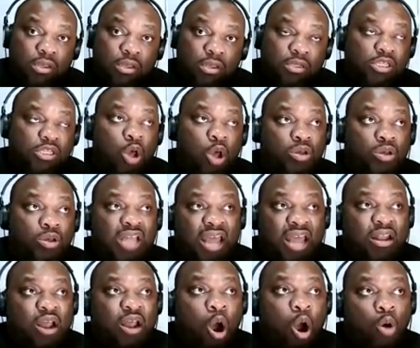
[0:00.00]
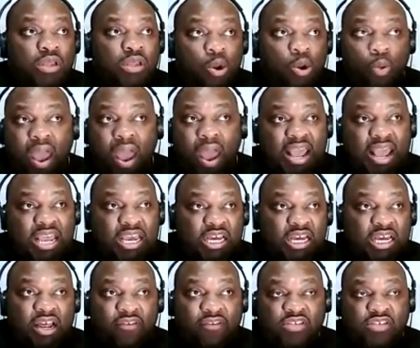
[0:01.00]
So it's like the only way he could
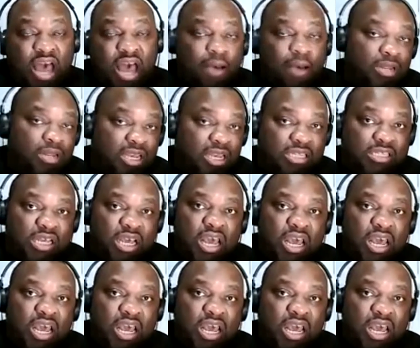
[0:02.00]
have topped this